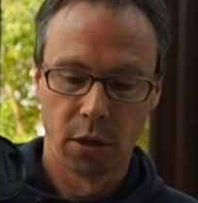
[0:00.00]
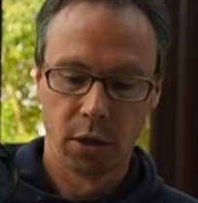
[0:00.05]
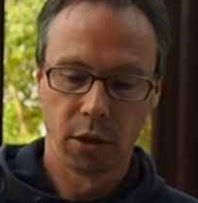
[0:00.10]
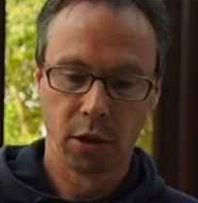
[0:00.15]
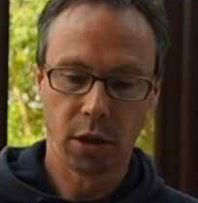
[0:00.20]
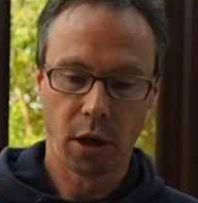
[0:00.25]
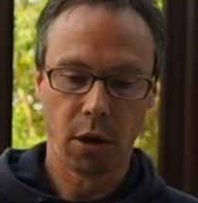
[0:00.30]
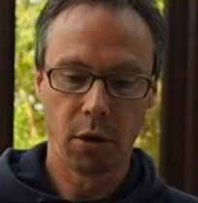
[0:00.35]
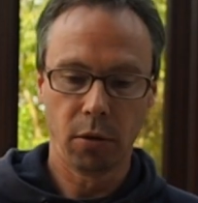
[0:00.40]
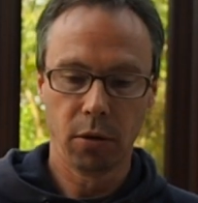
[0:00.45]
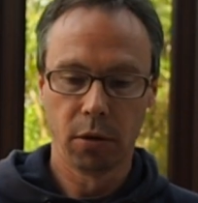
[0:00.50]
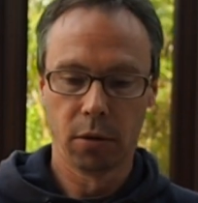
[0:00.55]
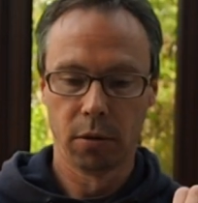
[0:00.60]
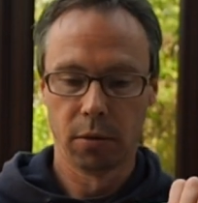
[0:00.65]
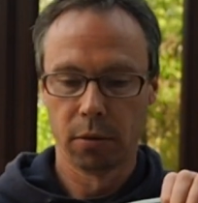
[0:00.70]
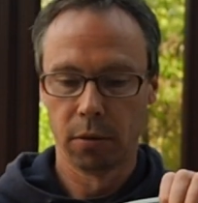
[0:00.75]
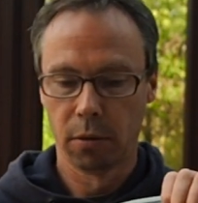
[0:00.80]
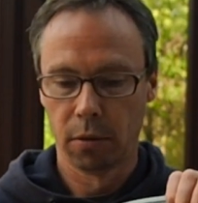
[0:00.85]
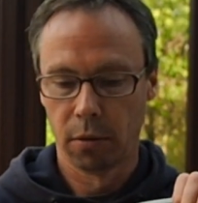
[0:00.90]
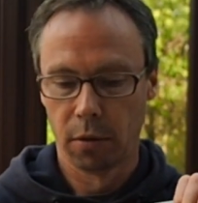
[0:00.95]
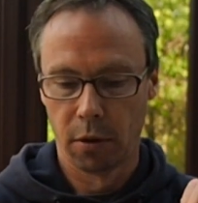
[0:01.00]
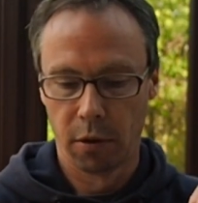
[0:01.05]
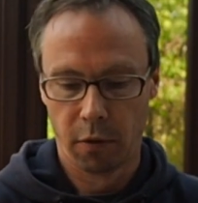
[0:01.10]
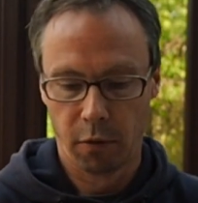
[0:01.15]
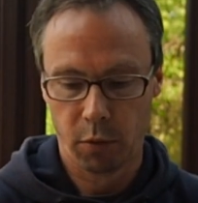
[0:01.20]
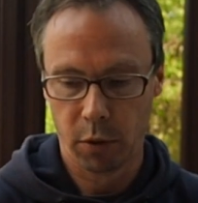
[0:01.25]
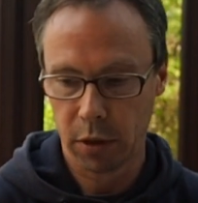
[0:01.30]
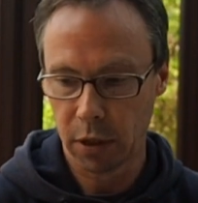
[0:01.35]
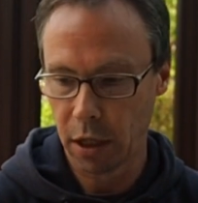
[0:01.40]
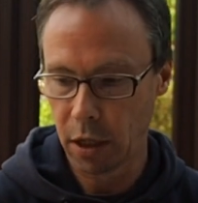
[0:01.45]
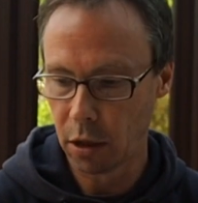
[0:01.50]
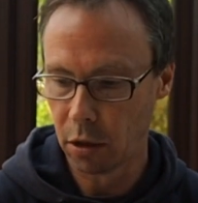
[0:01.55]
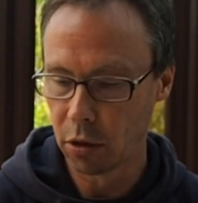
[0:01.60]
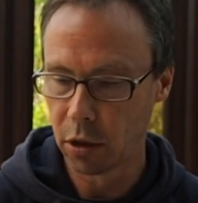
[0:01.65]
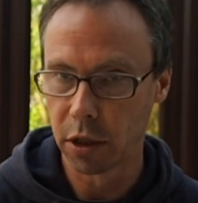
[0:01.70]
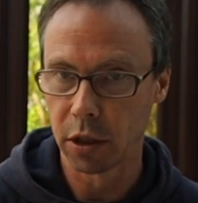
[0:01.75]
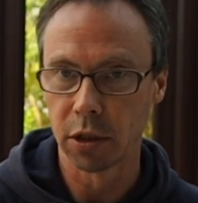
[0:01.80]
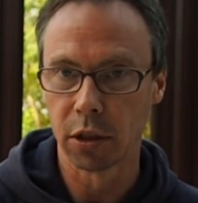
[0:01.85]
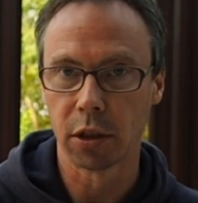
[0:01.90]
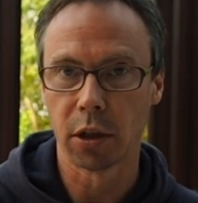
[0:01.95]
So we take a
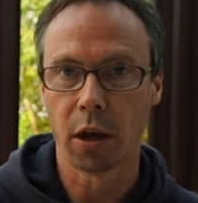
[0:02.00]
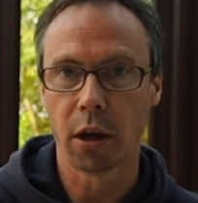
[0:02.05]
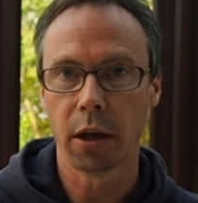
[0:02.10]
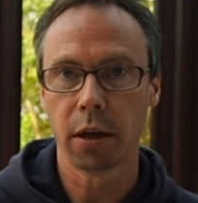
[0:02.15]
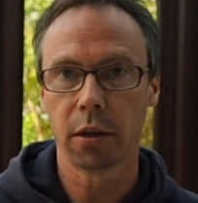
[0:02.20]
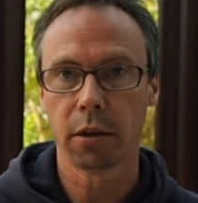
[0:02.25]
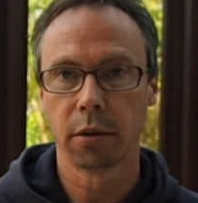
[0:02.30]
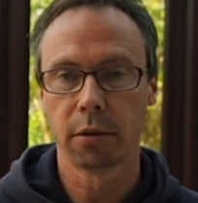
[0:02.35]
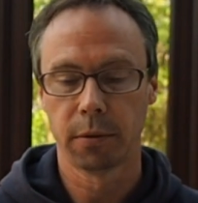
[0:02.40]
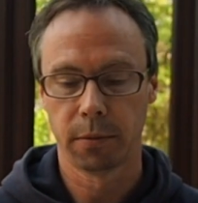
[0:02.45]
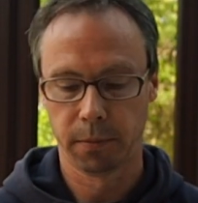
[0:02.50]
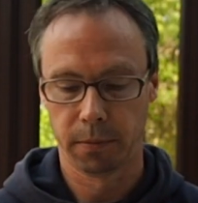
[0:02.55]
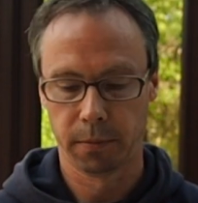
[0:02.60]
look inside.